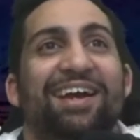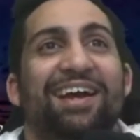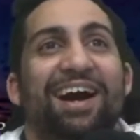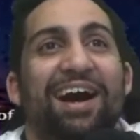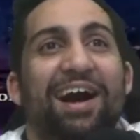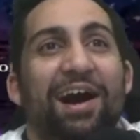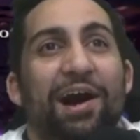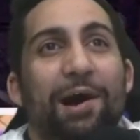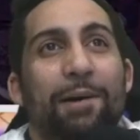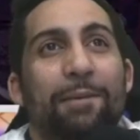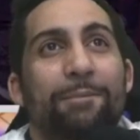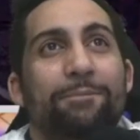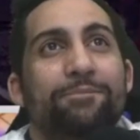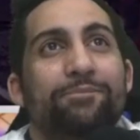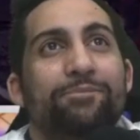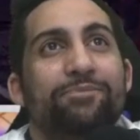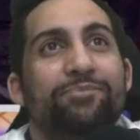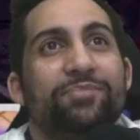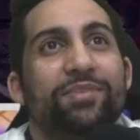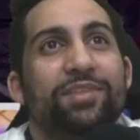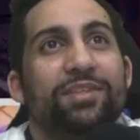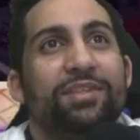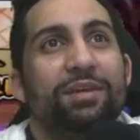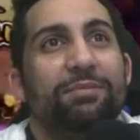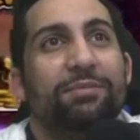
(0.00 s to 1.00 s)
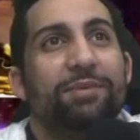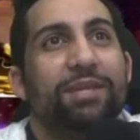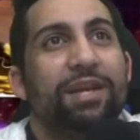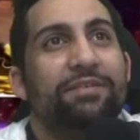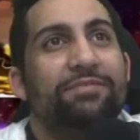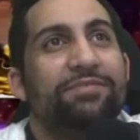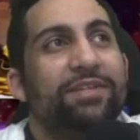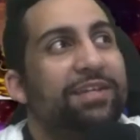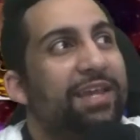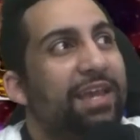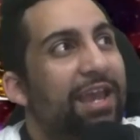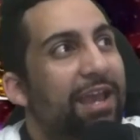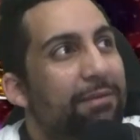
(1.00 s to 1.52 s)
Then we
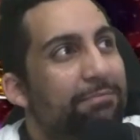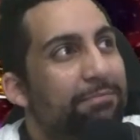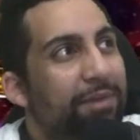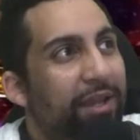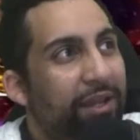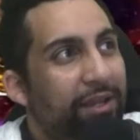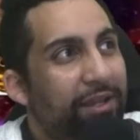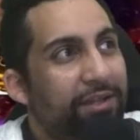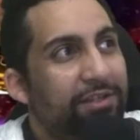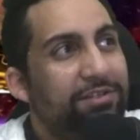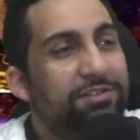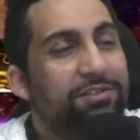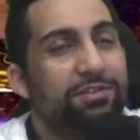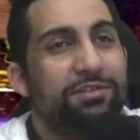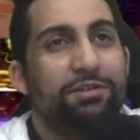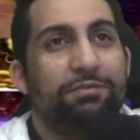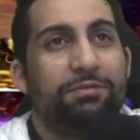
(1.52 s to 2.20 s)
have the campaigns on the